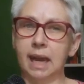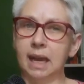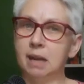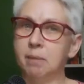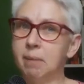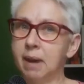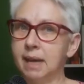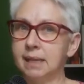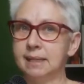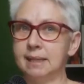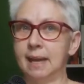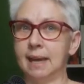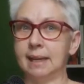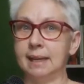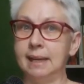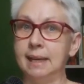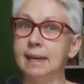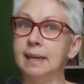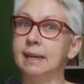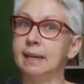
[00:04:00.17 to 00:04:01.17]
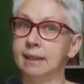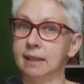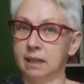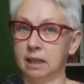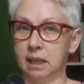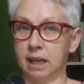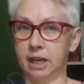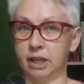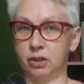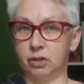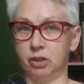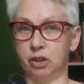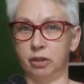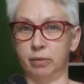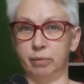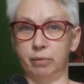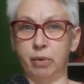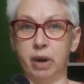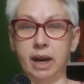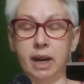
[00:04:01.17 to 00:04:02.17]
getting back to that kid in the
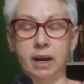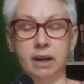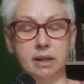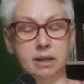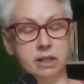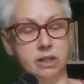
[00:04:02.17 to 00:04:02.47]
classroom, right?